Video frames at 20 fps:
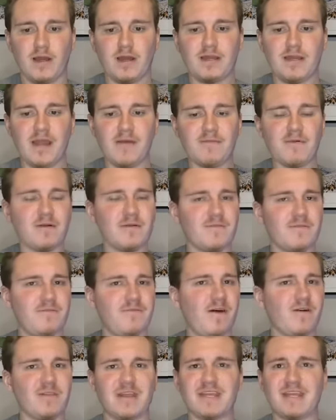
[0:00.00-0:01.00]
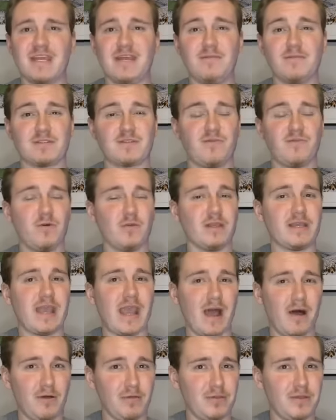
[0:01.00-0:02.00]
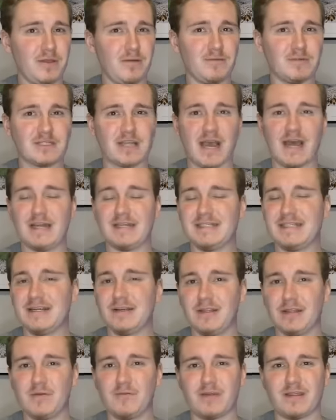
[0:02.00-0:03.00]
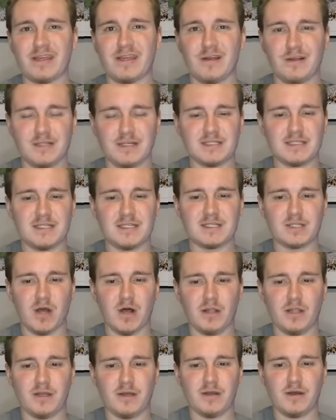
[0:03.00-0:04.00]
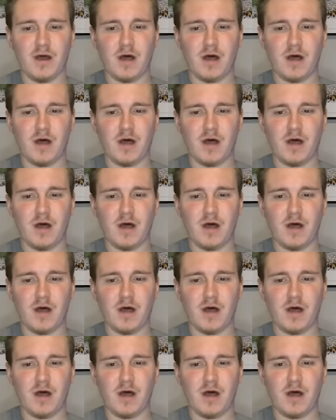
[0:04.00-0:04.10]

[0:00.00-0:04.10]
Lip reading: Never felt like he was fully healthy, was kind of dealing with illnesses all in,